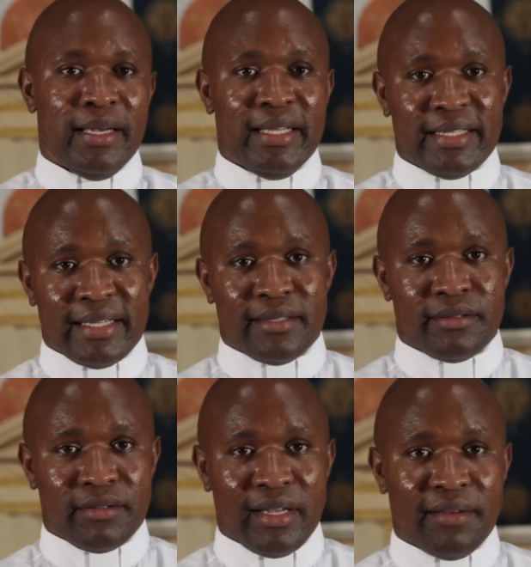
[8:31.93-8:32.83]
let
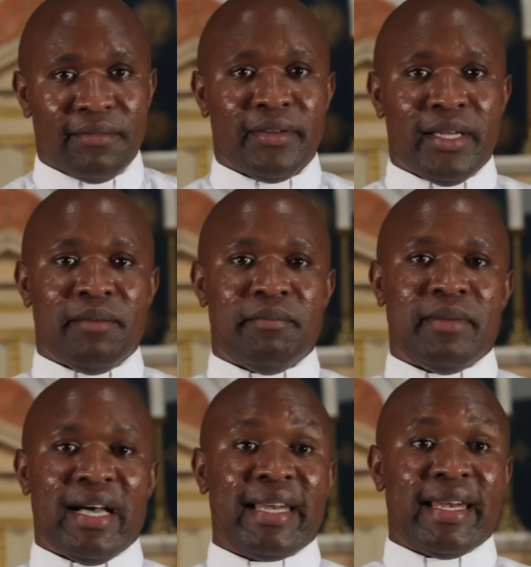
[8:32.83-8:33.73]
us serve him
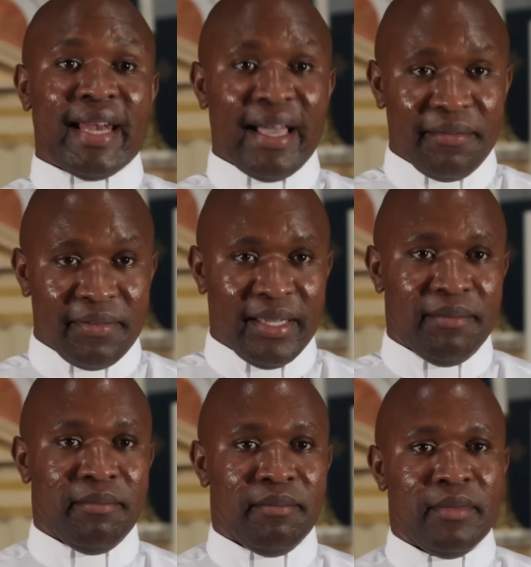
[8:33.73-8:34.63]
and love him